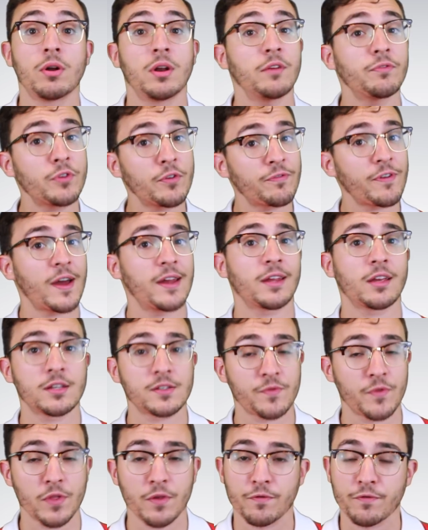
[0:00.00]
And if you're finding
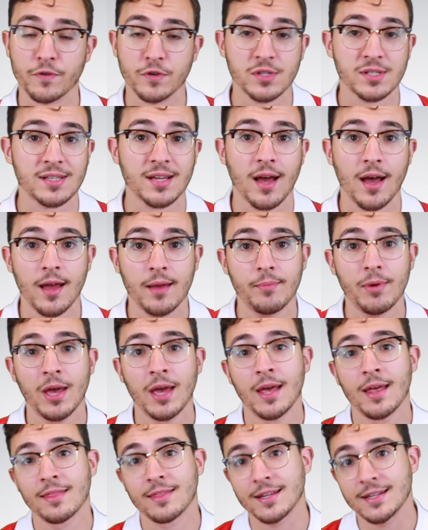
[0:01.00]
us for the first time,
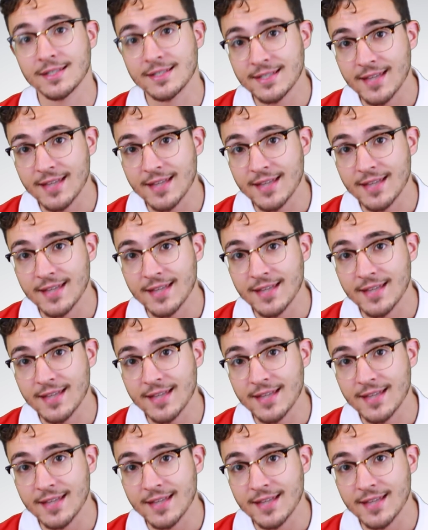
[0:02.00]
then